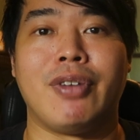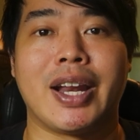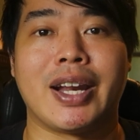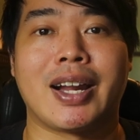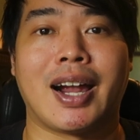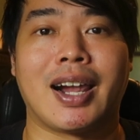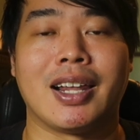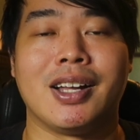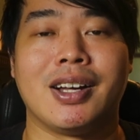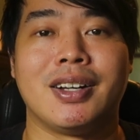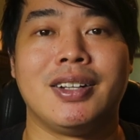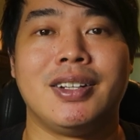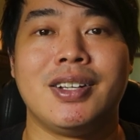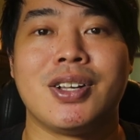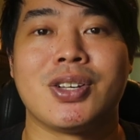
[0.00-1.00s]
red color.
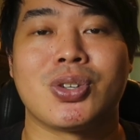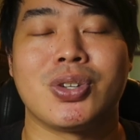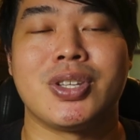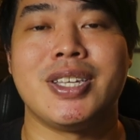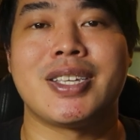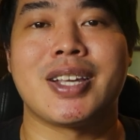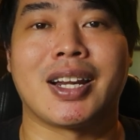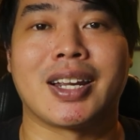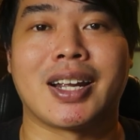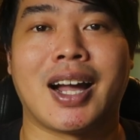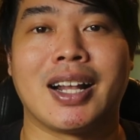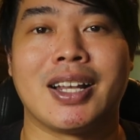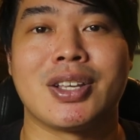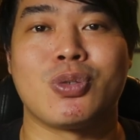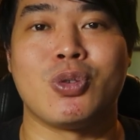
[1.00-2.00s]
So these are the
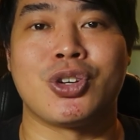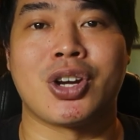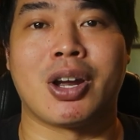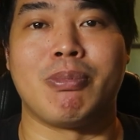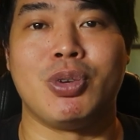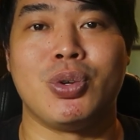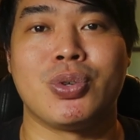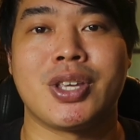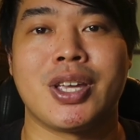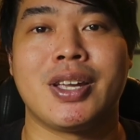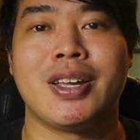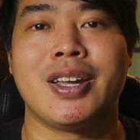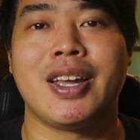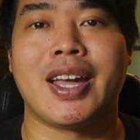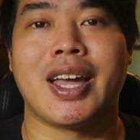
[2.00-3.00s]
colors which I'm
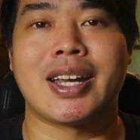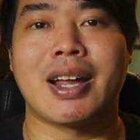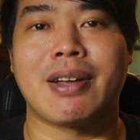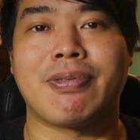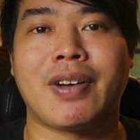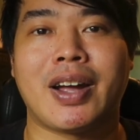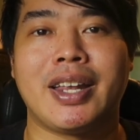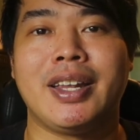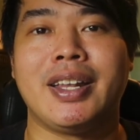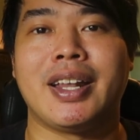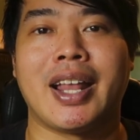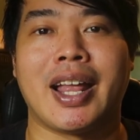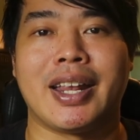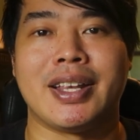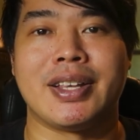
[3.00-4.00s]
using, and I find
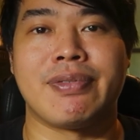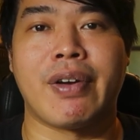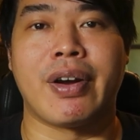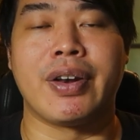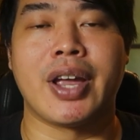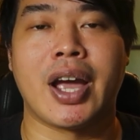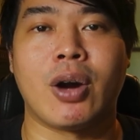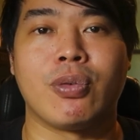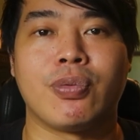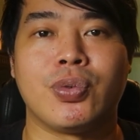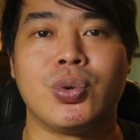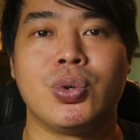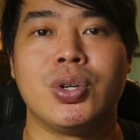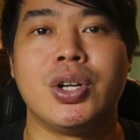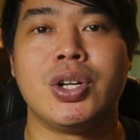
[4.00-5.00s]
that it's very
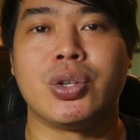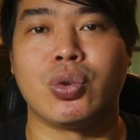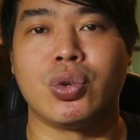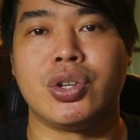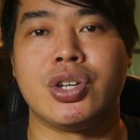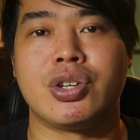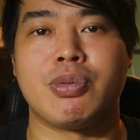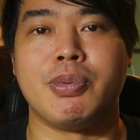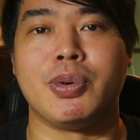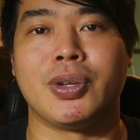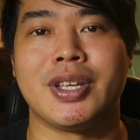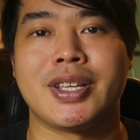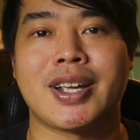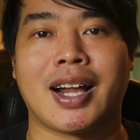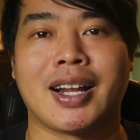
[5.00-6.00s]
helpful to distribute
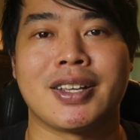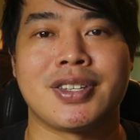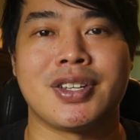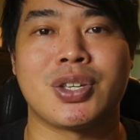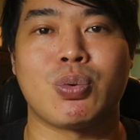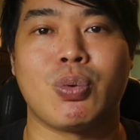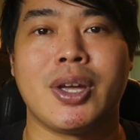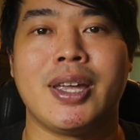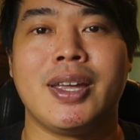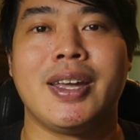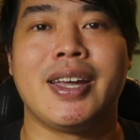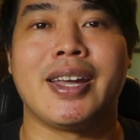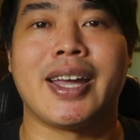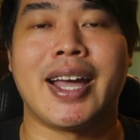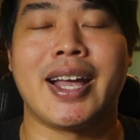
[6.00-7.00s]
these colors this way
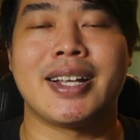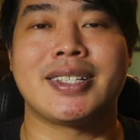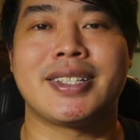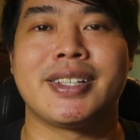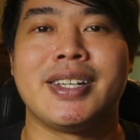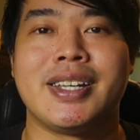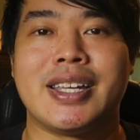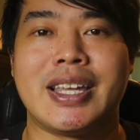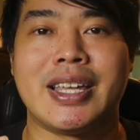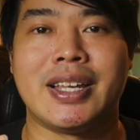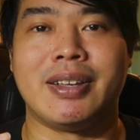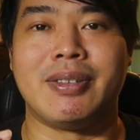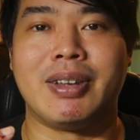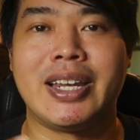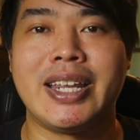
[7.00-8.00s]
as it
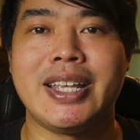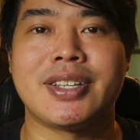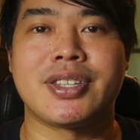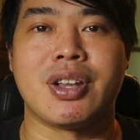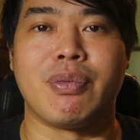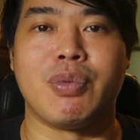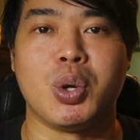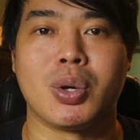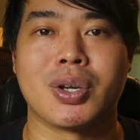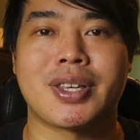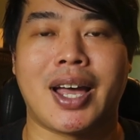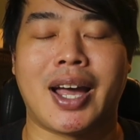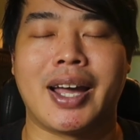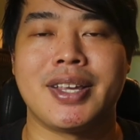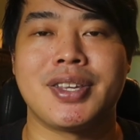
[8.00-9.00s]
leads the viewer's
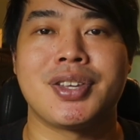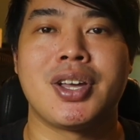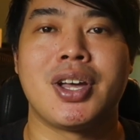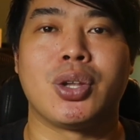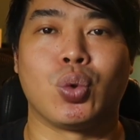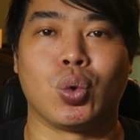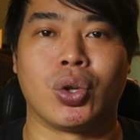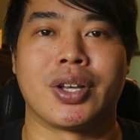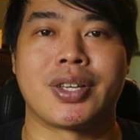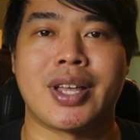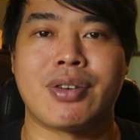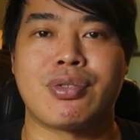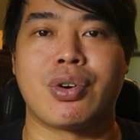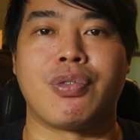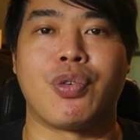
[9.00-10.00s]
eyes to the
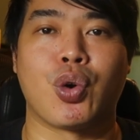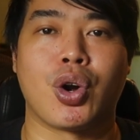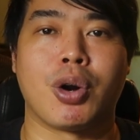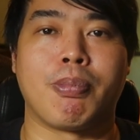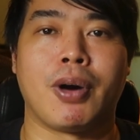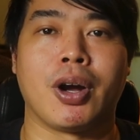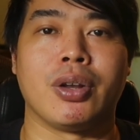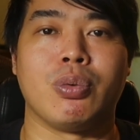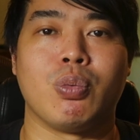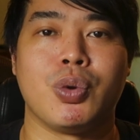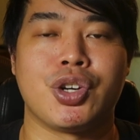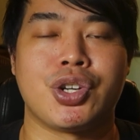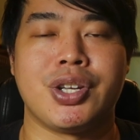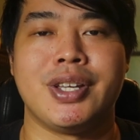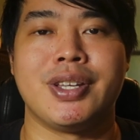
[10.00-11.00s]
central focal point,
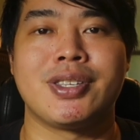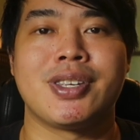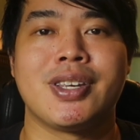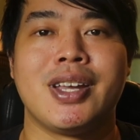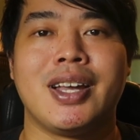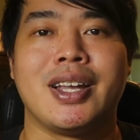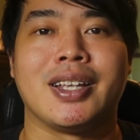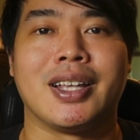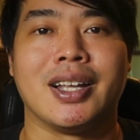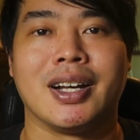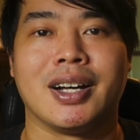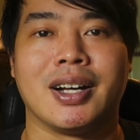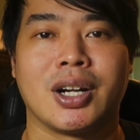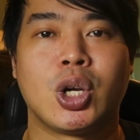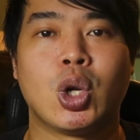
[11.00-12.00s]
which is
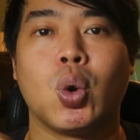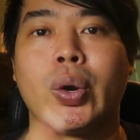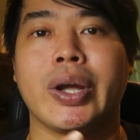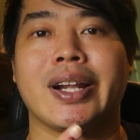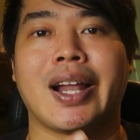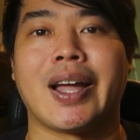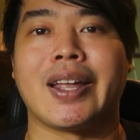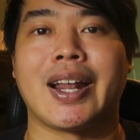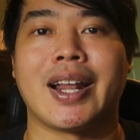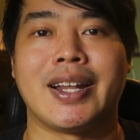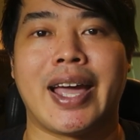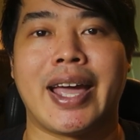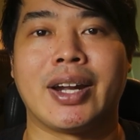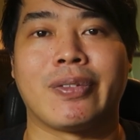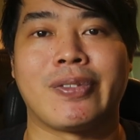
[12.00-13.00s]
the glowing light at the
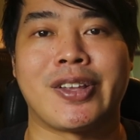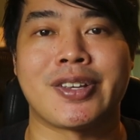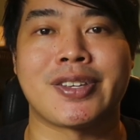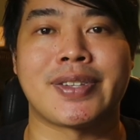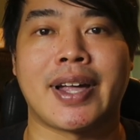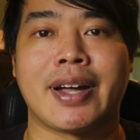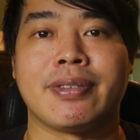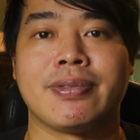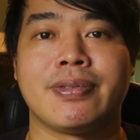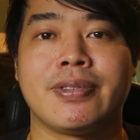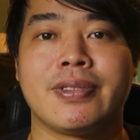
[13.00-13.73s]
end of the staff.